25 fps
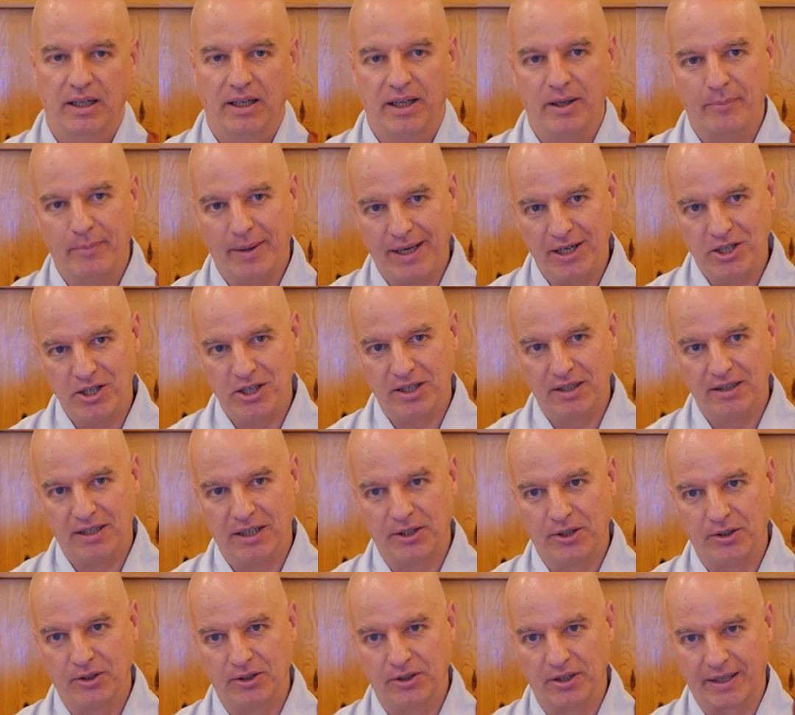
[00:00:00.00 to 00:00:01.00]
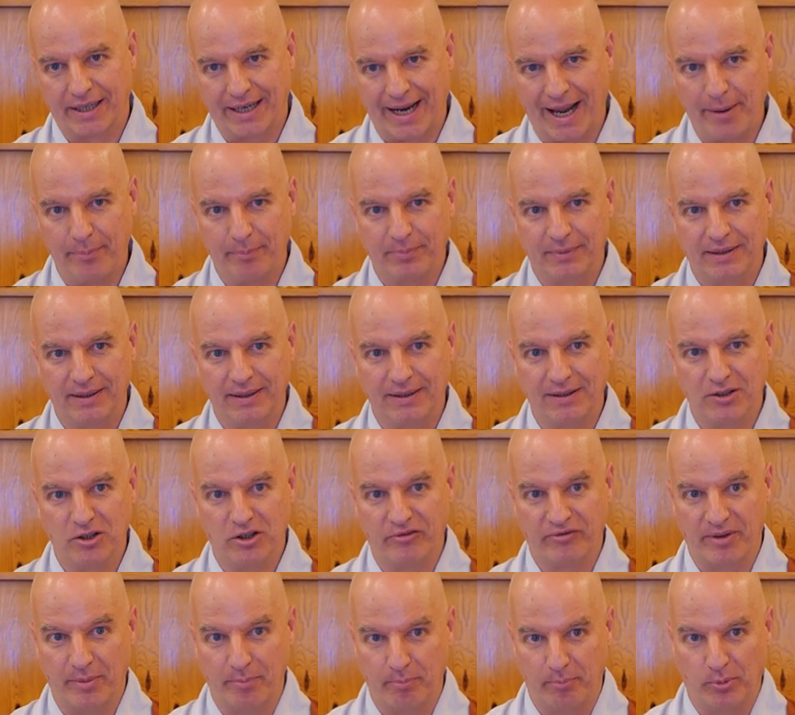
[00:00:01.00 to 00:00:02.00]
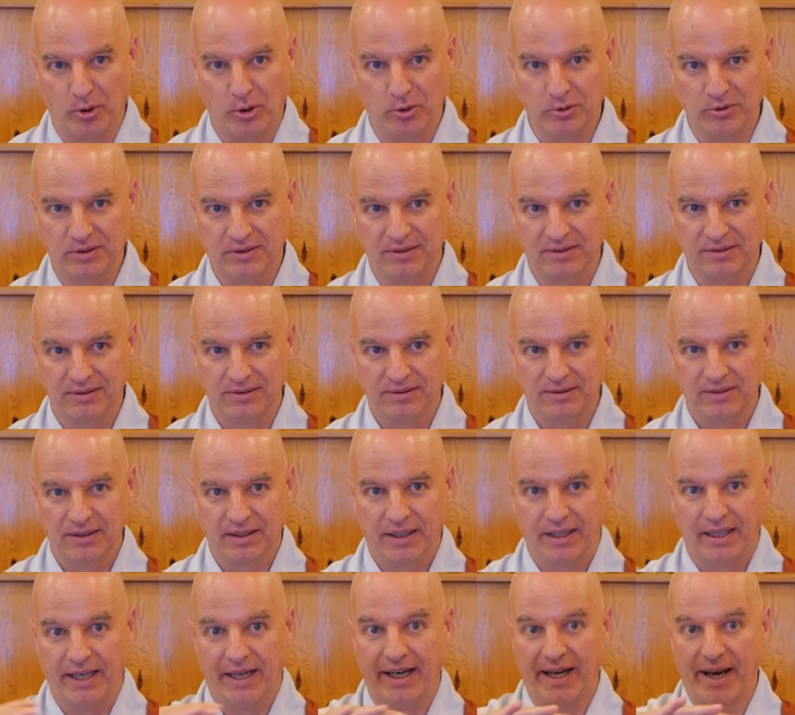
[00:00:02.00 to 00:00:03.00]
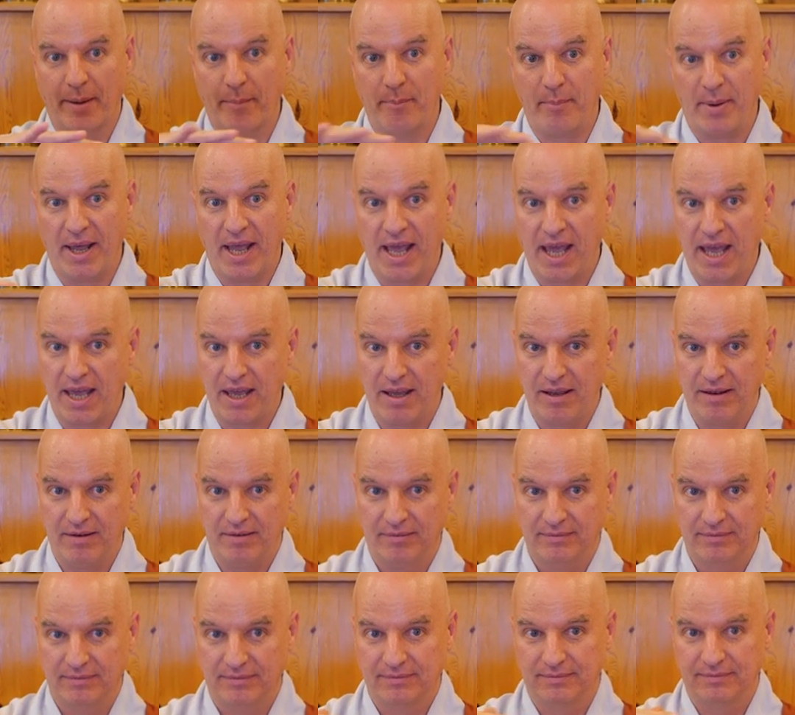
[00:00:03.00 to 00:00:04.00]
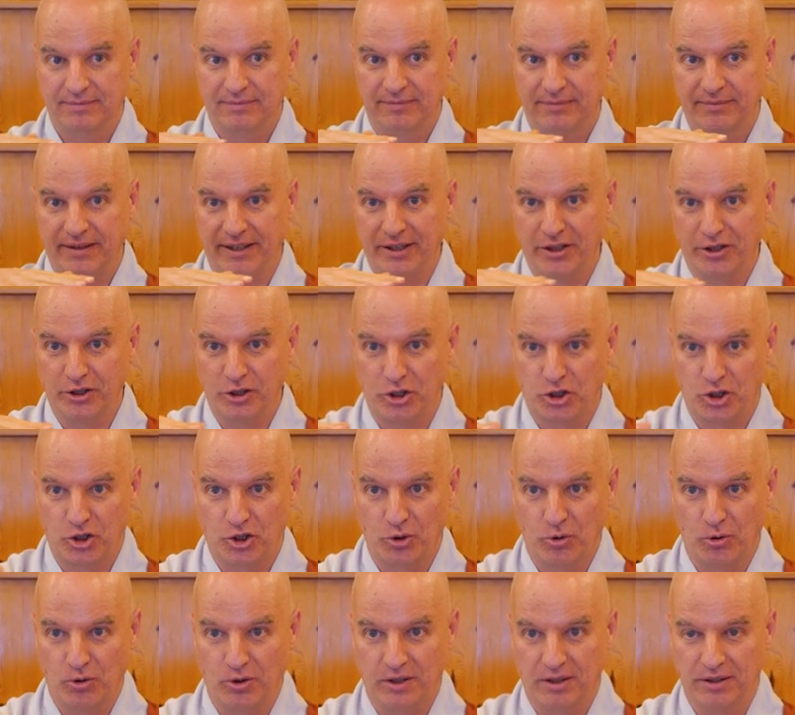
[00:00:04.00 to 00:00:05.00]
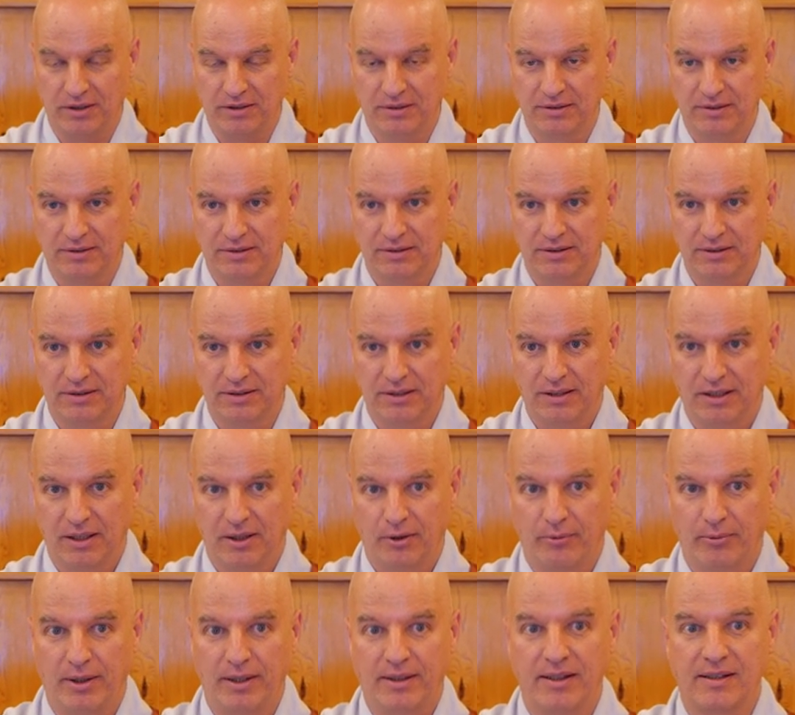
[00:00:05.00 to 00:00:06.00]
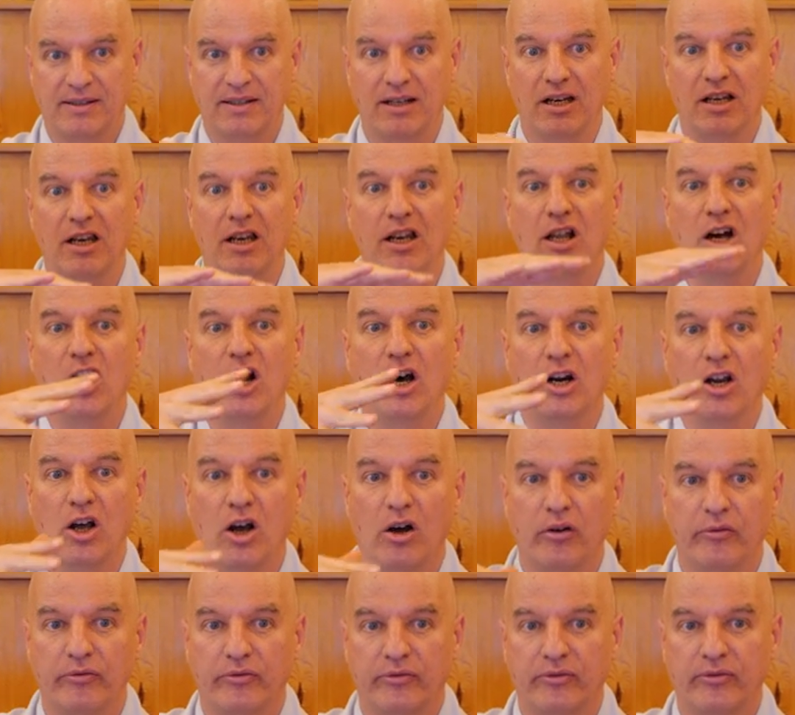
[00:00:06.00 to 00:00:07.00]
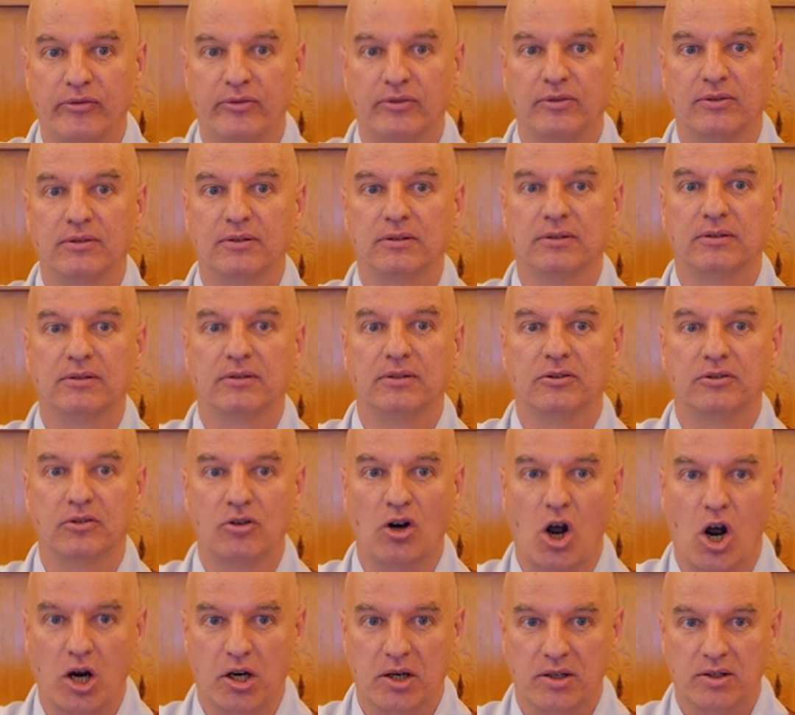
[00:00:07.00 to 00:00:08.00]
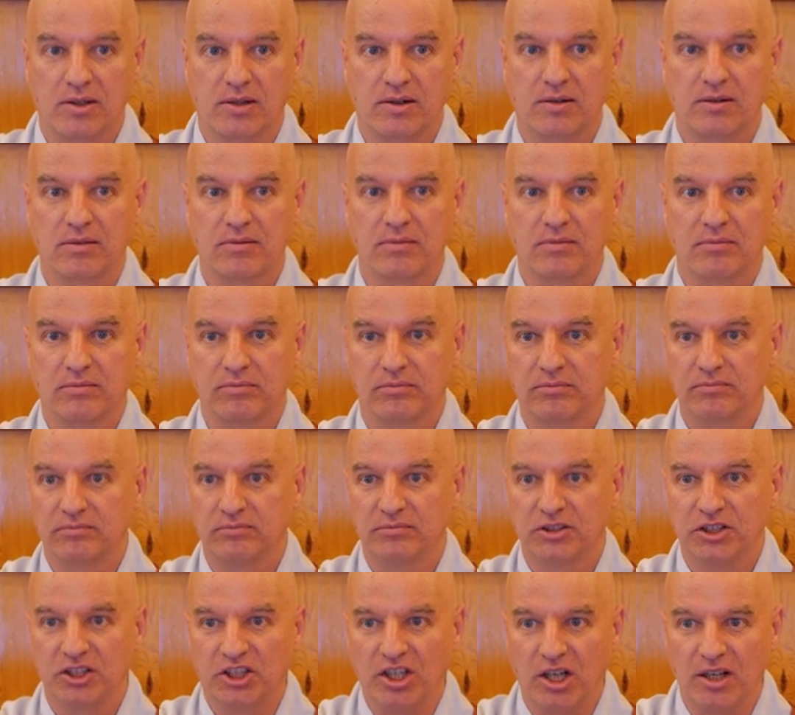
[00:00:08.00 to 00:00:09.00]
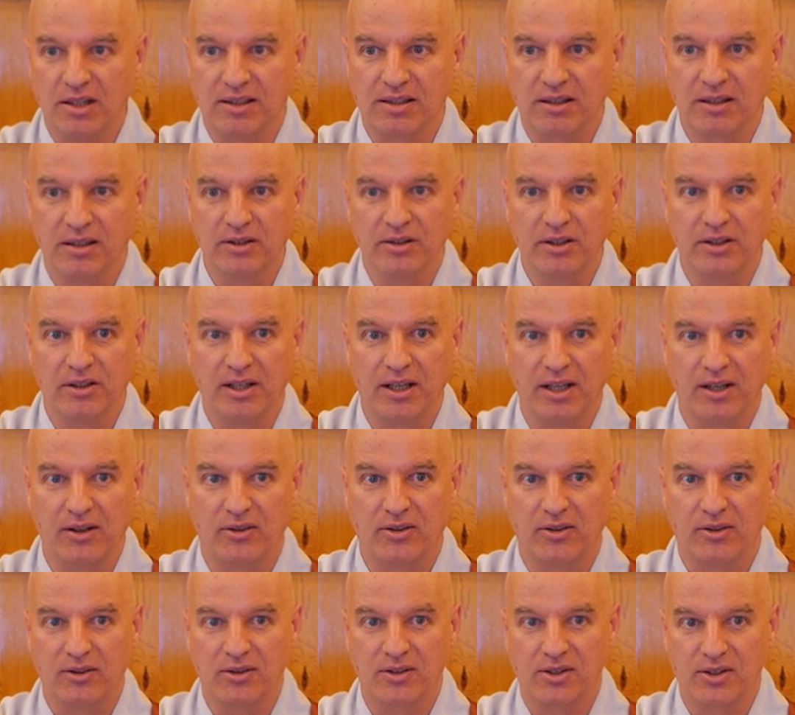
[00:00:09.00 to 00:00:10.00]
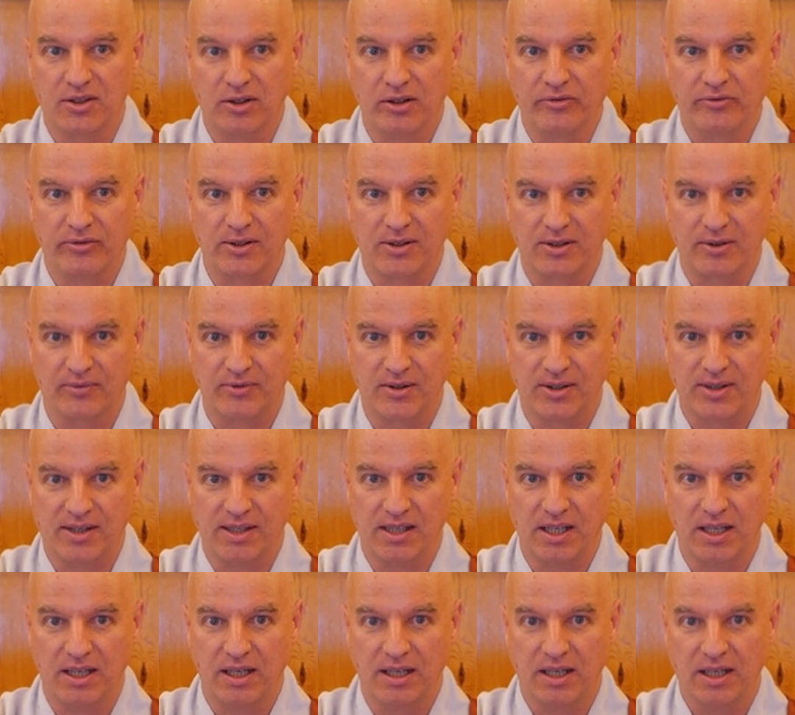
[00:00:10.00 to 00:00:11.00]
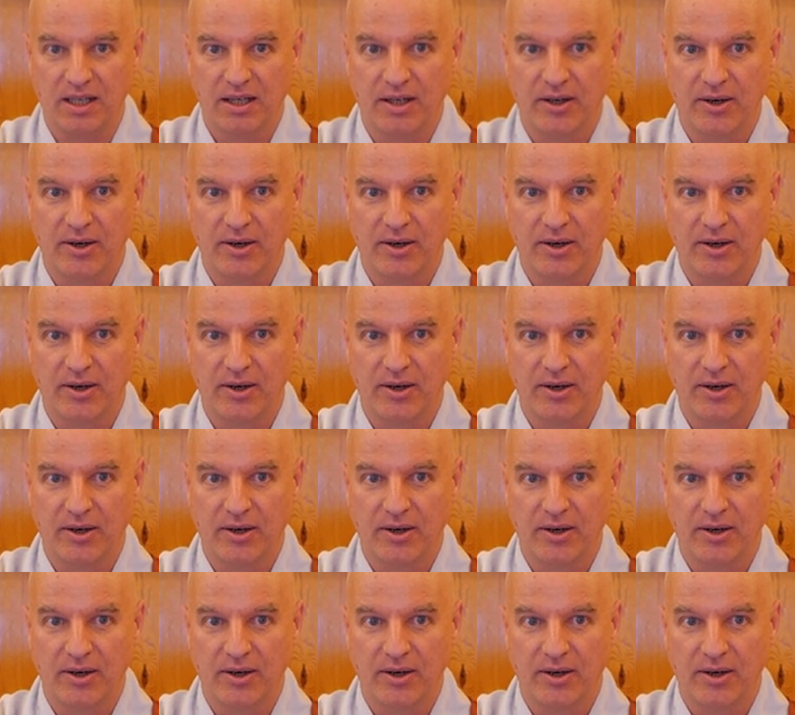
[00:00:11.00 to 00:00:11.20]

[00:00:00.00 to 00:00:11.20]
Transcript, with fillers: Imagine that you're the captain of a boat in a bay near the shore where there's a lot of rocks just underneath the surface of the sea.